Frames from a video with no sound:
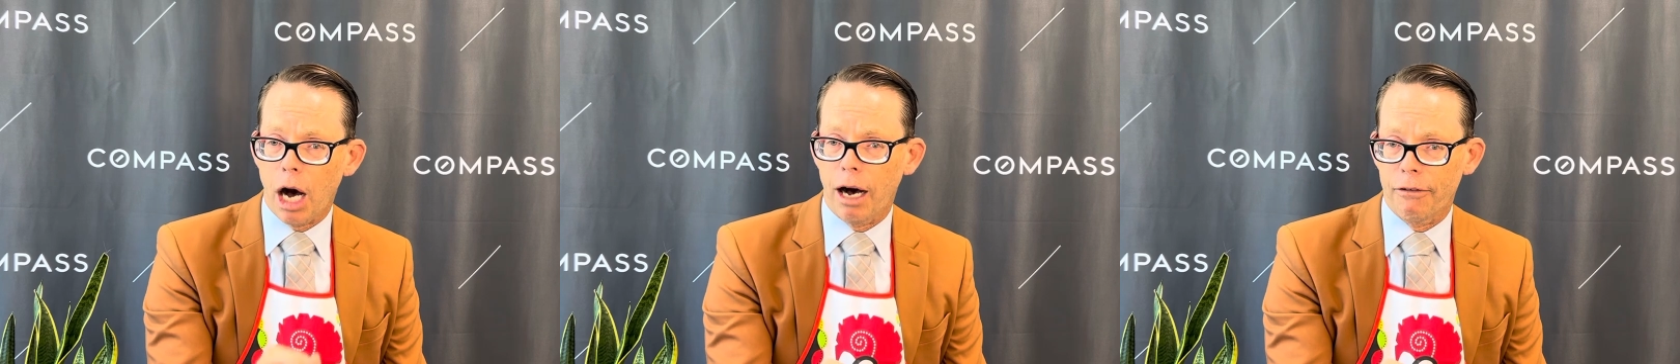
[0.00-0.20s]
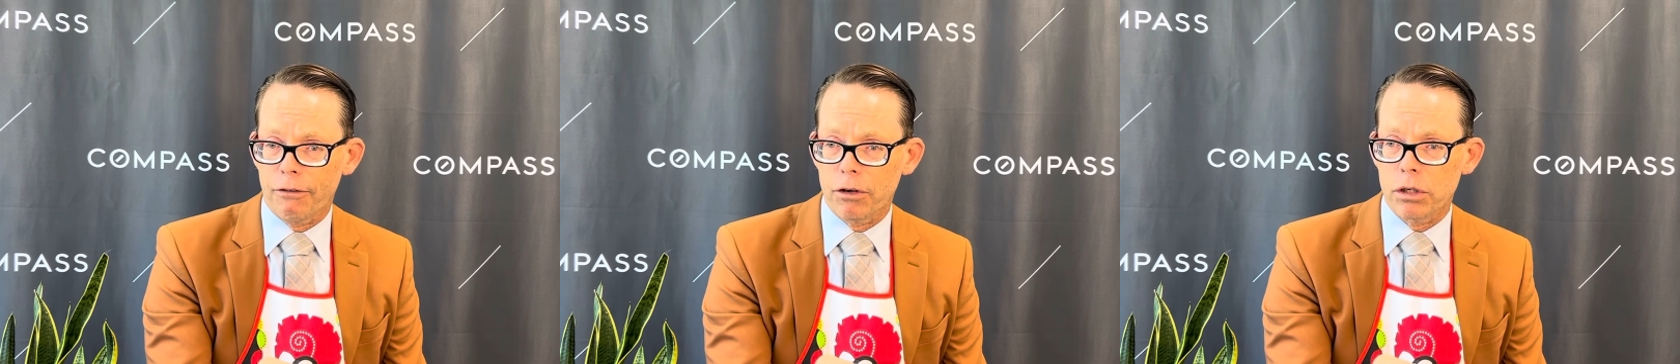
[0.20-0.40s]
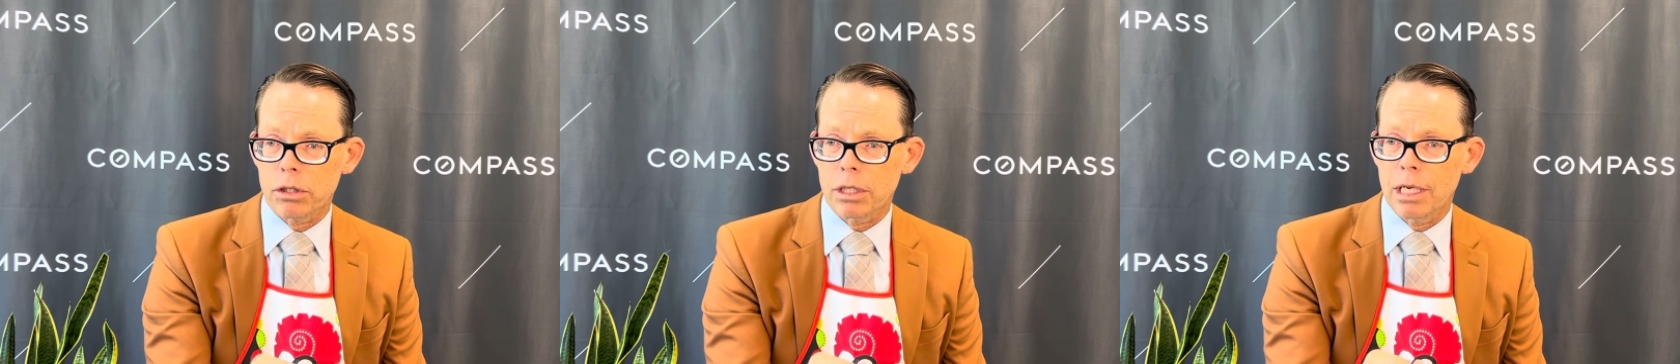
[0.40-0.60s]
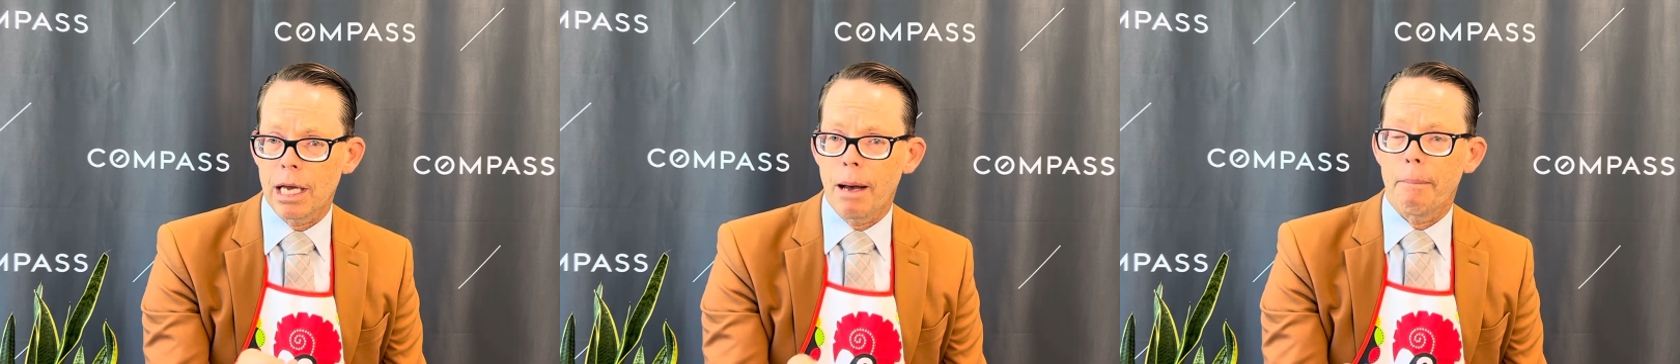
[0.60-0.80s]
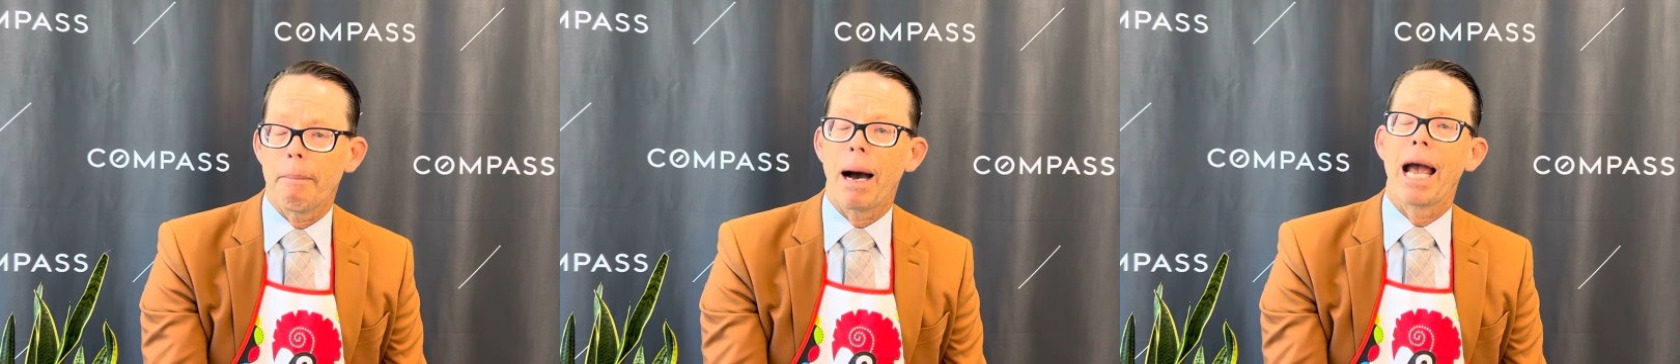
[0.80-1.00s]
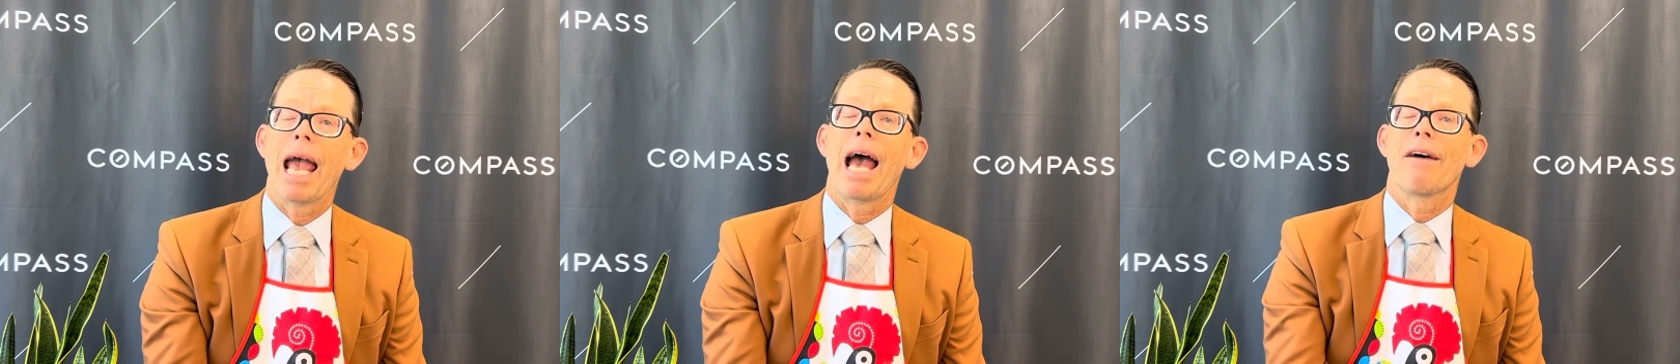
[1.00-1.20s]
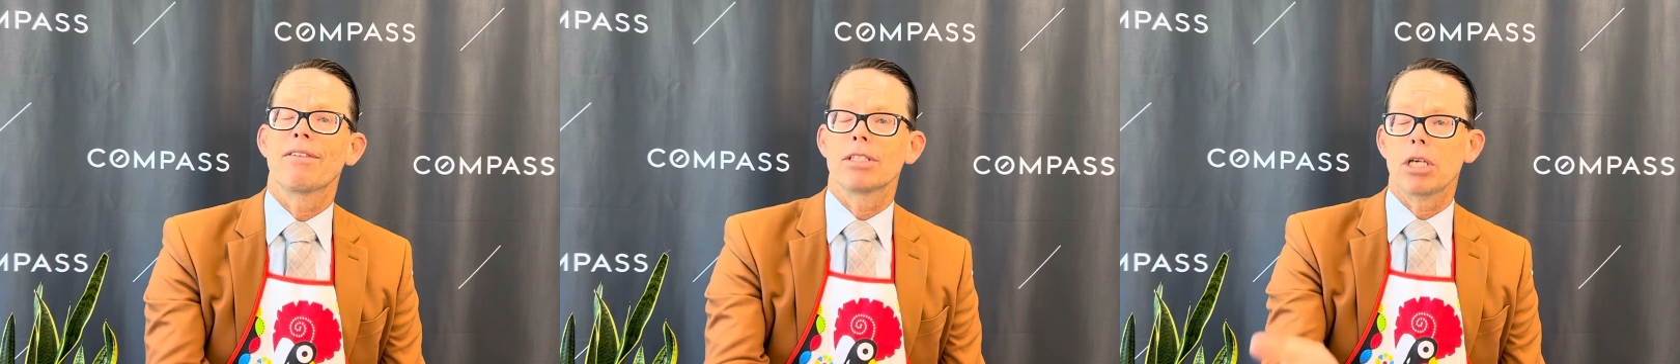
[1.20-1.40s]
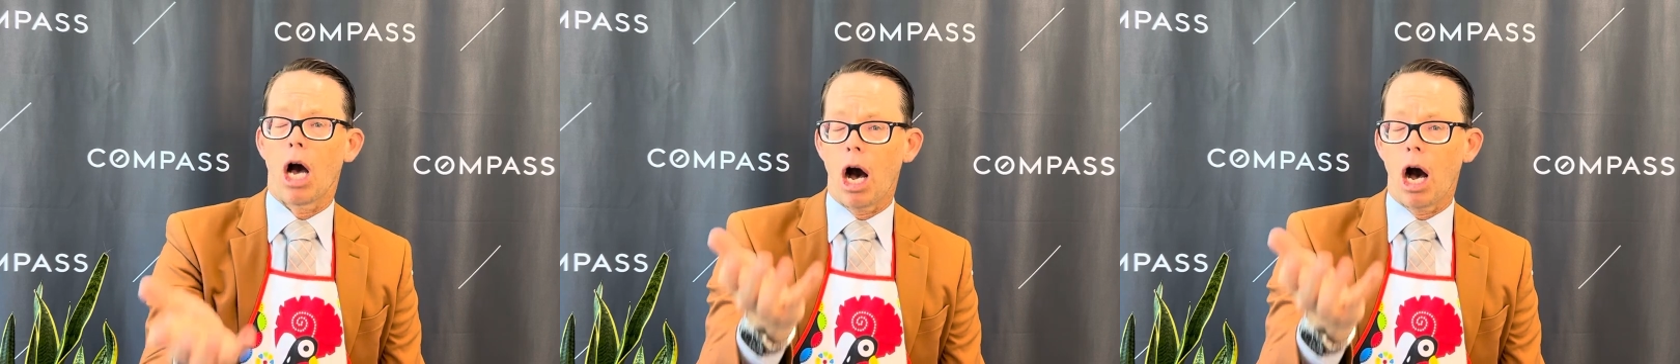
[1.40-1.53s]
offers by having to